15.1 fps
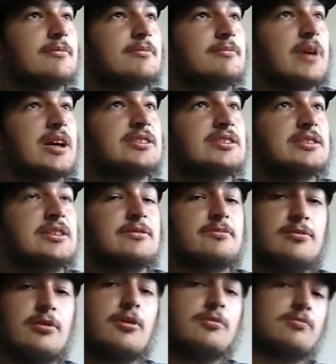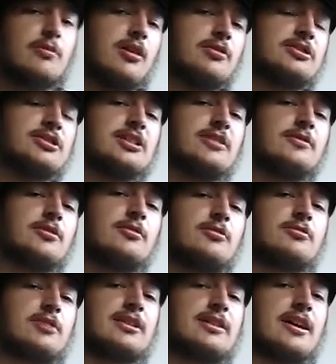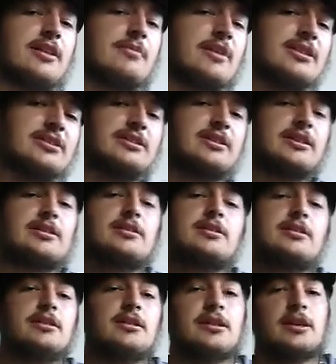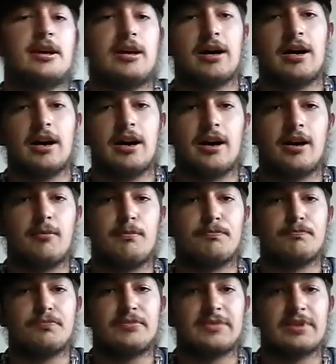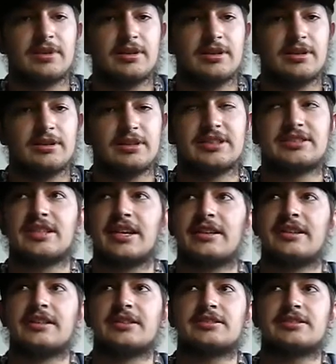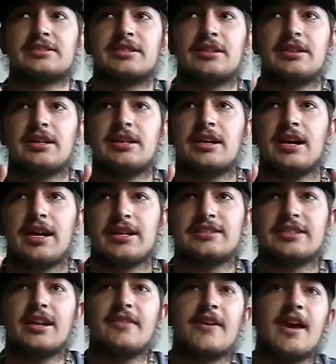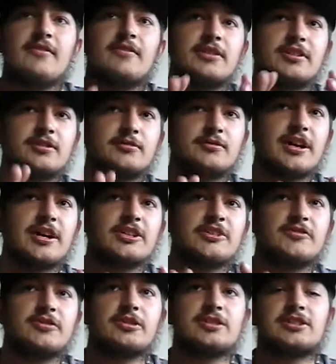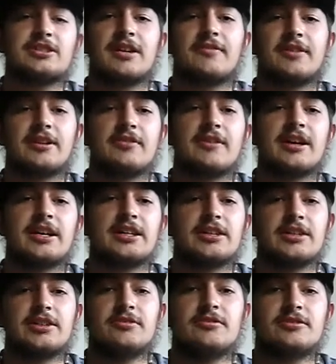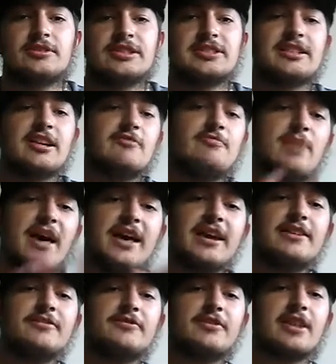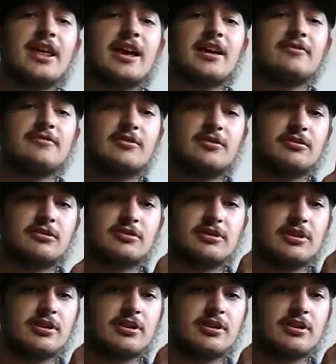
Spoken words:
Basically, well, I'll just give a little rundown. Basically, let's say this. Instead of having a garage full of stuff that you ain't going to use, instead of paying for that for,